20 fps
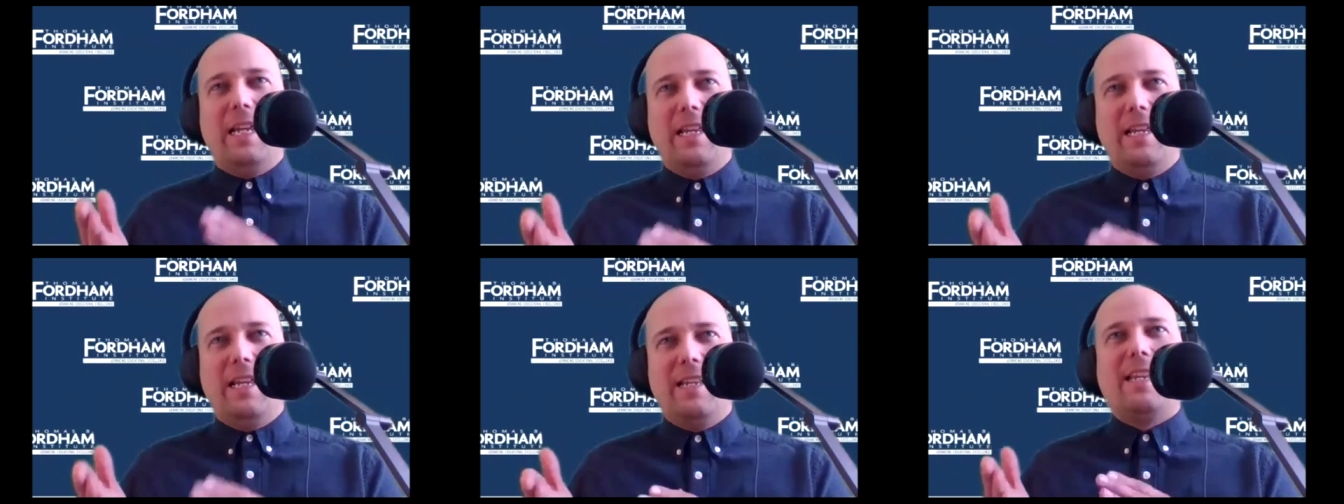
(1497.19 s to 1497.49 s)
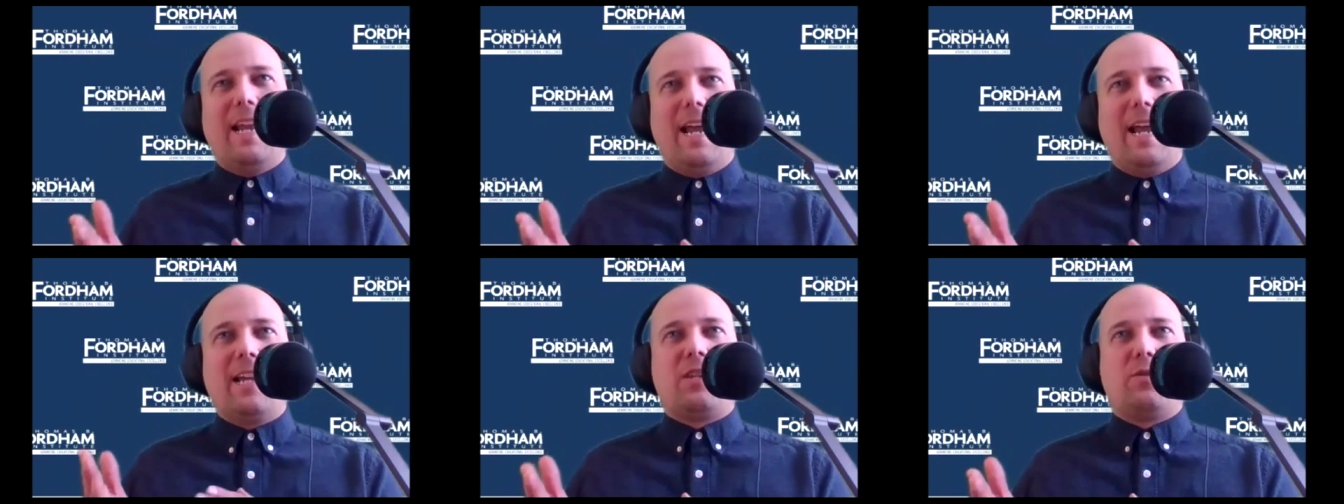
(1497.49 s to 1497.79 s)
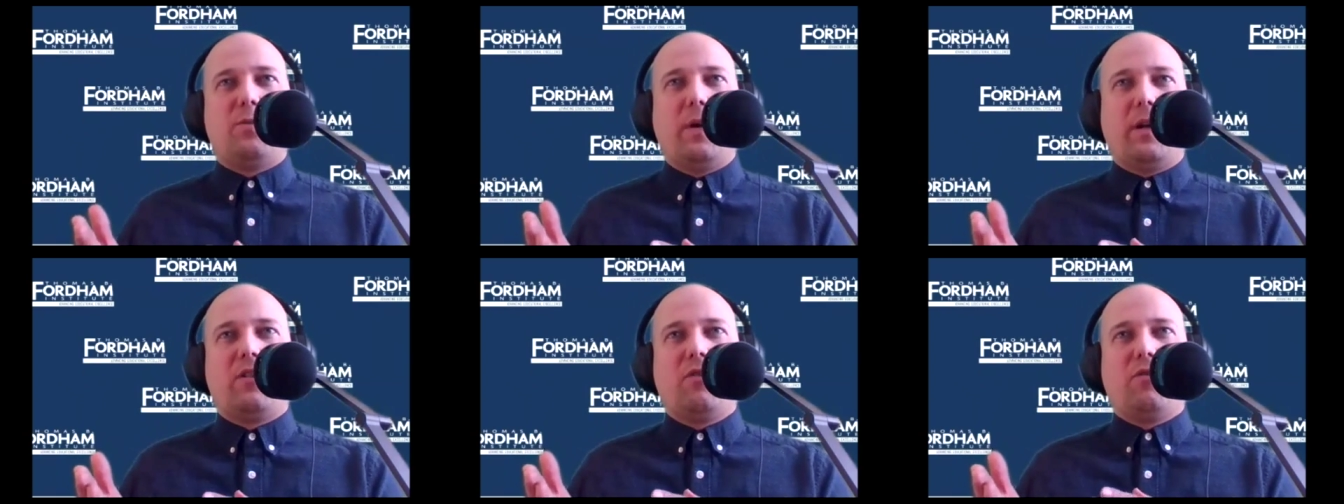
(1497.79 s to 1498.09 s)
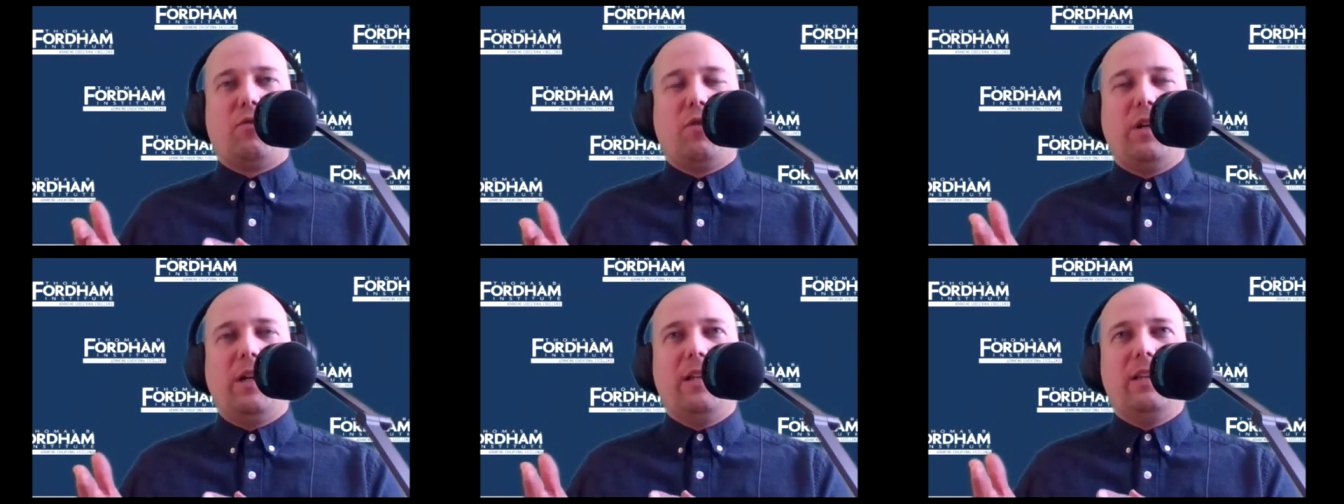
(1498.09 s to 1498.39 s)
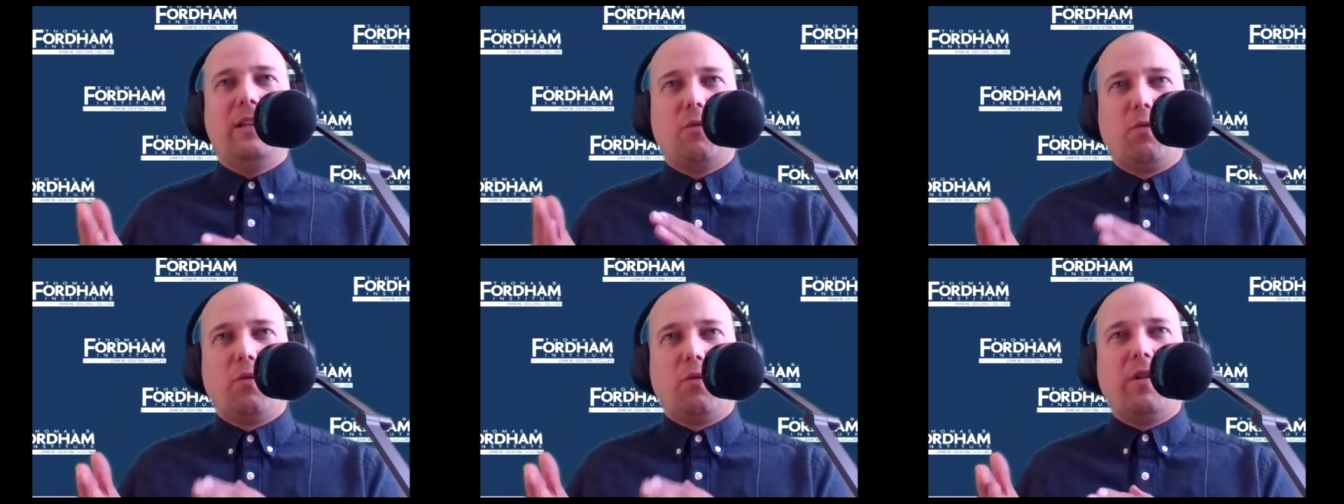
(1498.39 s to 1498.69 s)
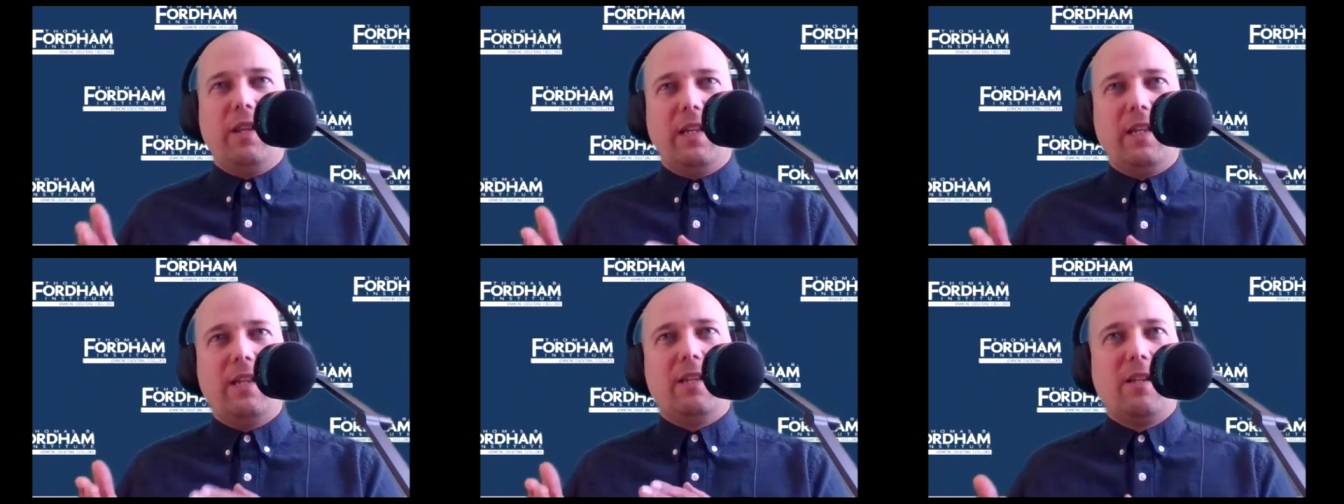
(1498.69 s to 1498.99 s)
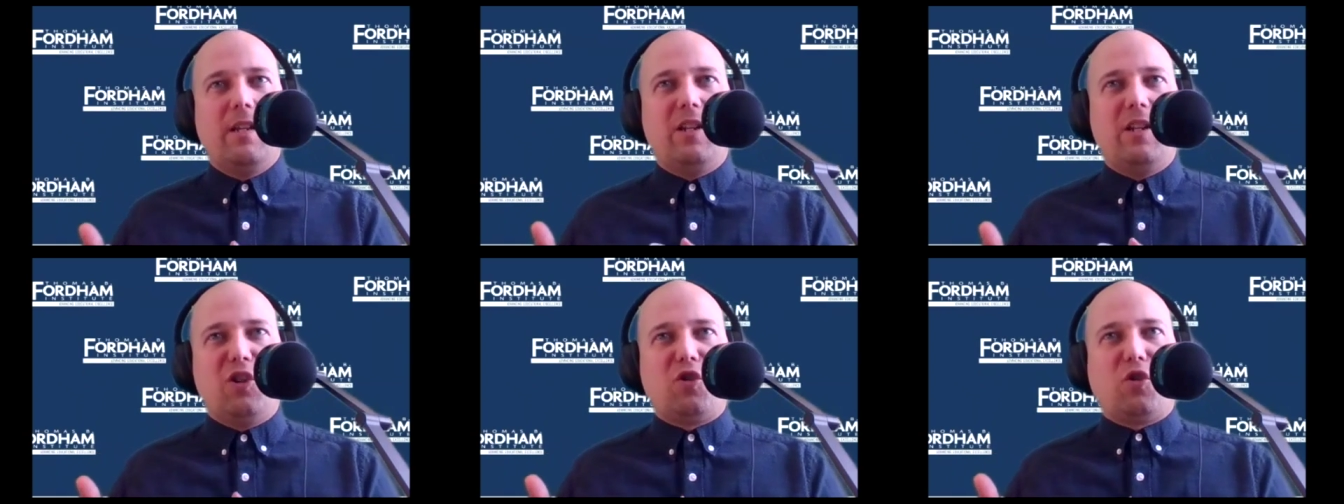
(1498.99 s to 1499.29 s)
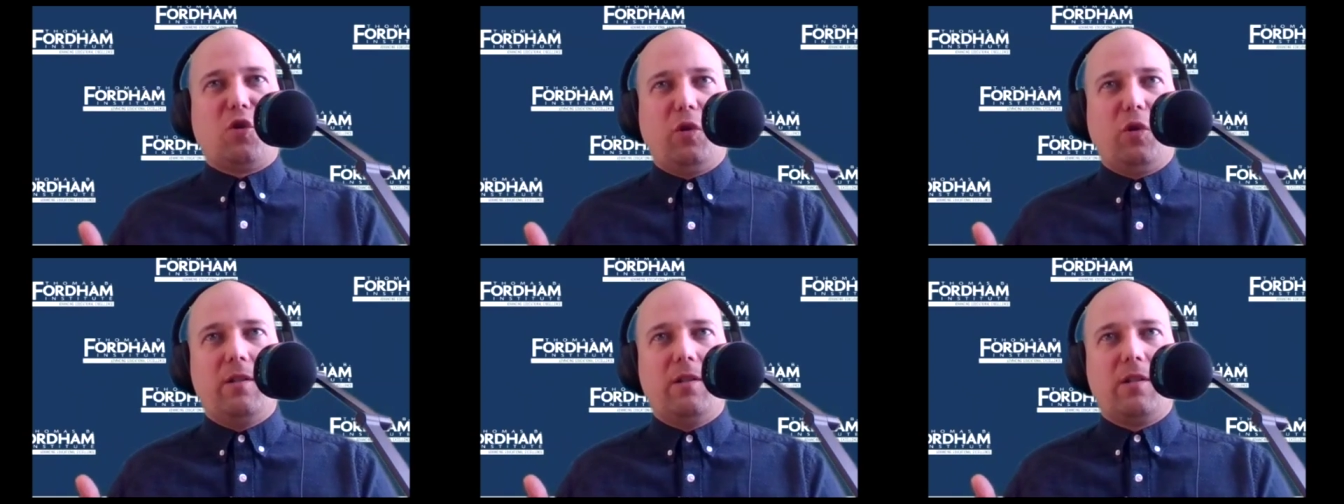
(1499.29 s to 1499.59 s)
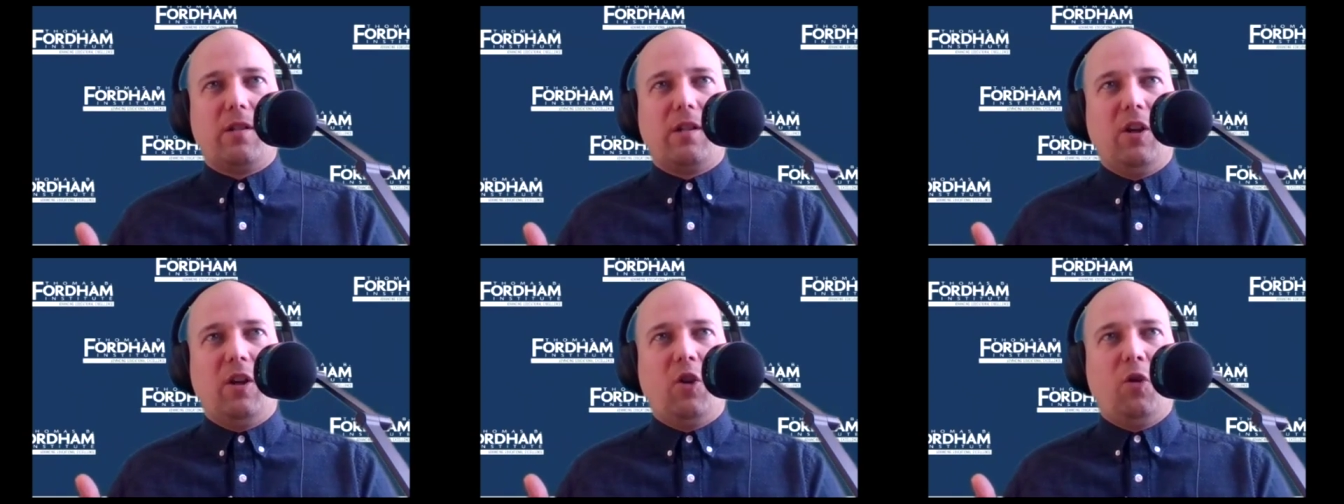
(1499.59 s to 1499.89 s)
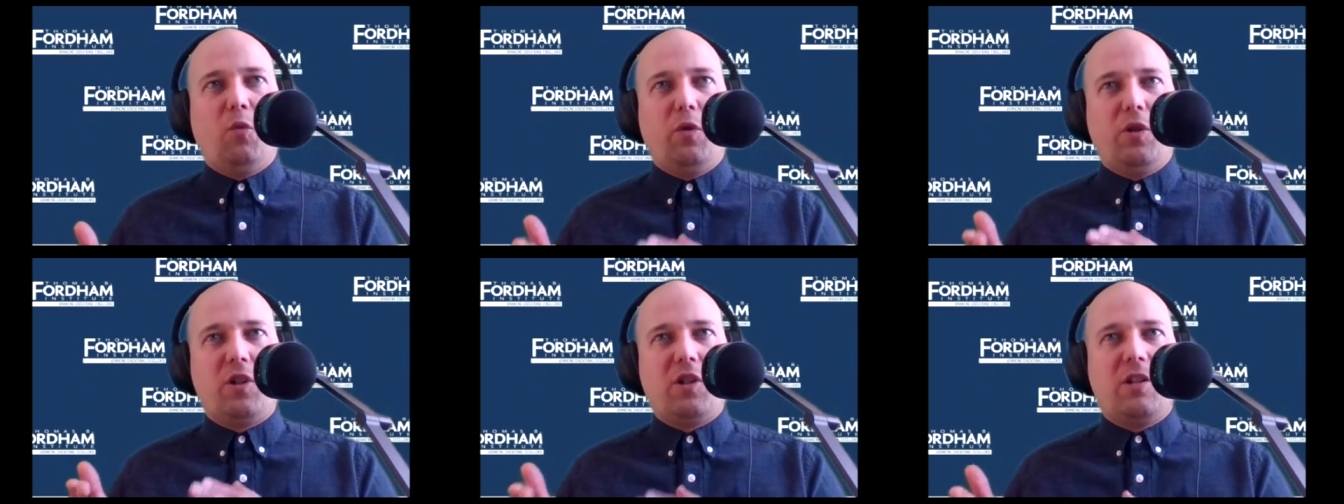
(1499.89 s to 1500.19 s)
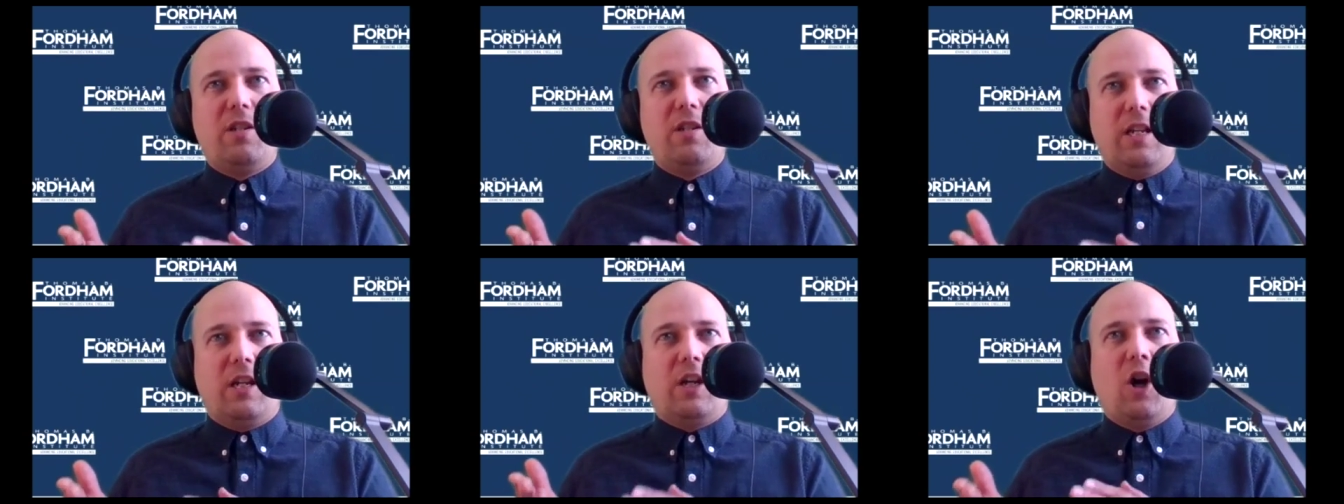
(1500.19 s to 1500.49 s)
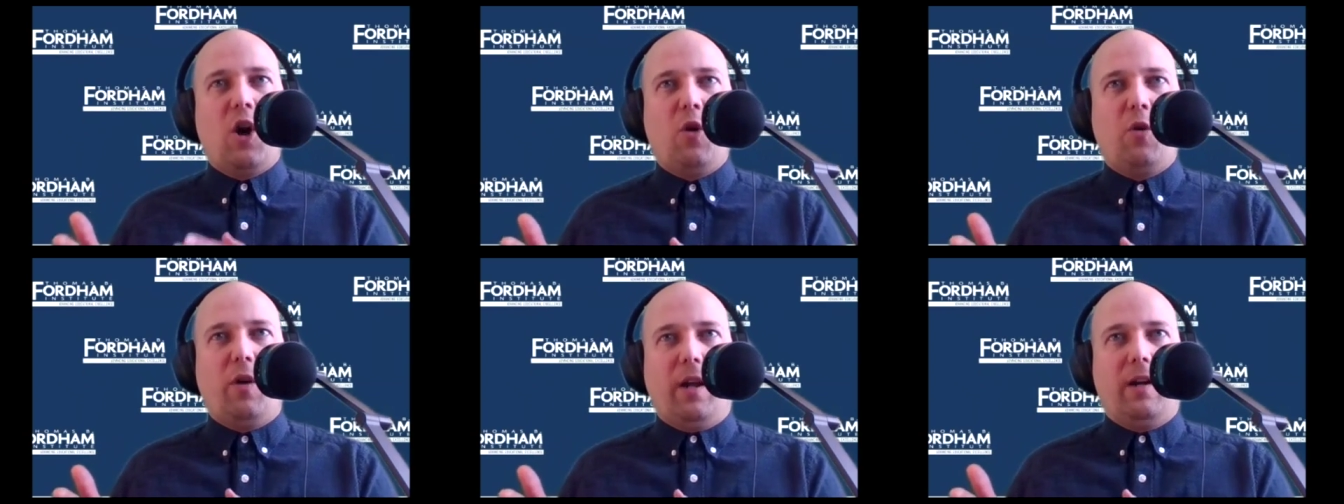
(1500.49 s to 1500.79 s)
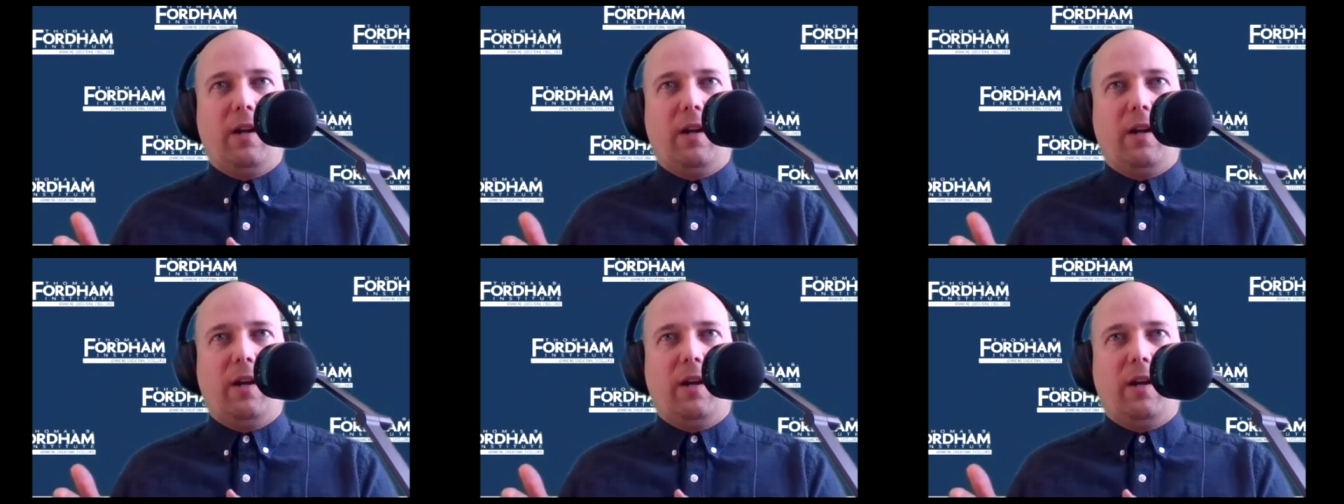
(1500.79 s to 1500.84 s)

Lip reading: is an aspect of reading that really is a discrete skill, which is decoding.